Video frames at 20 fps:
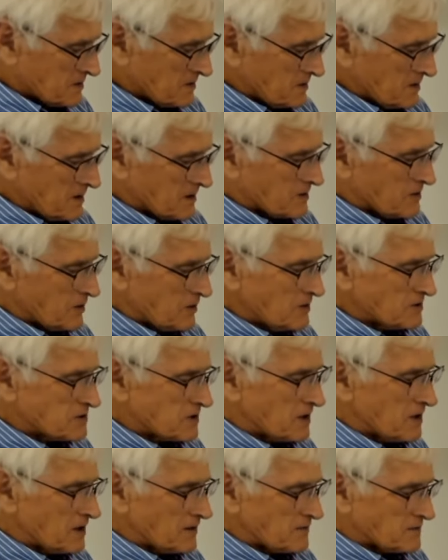includes a
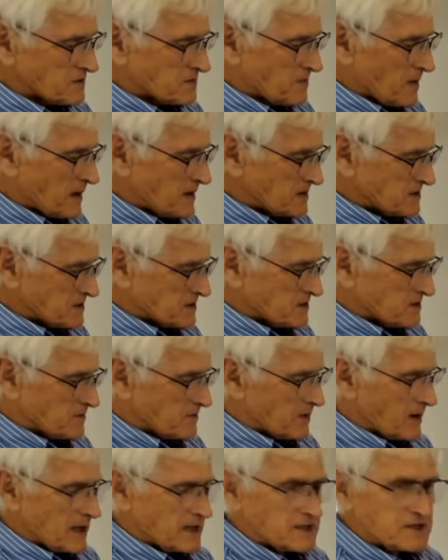lot of spaces
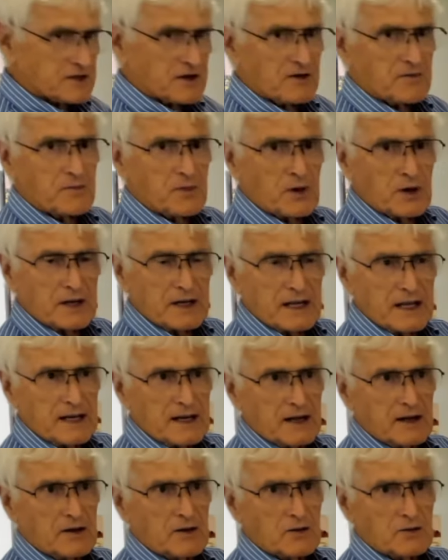and places I've been in,
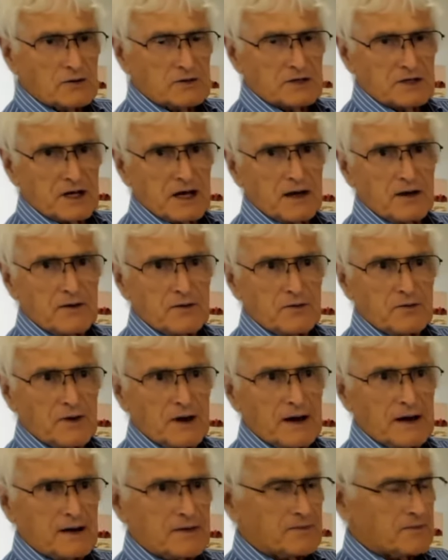and also
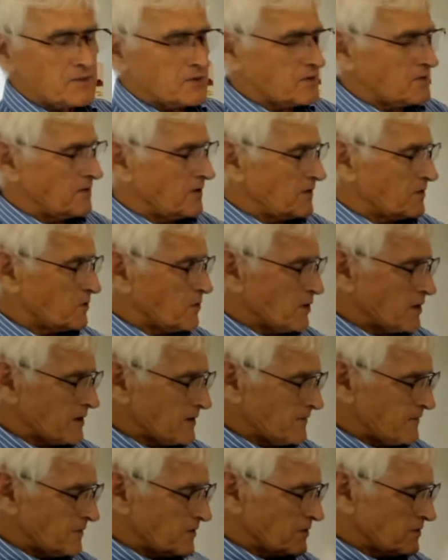quite
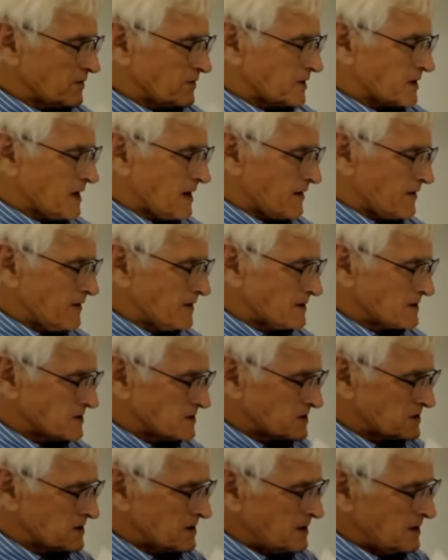a few of the characters.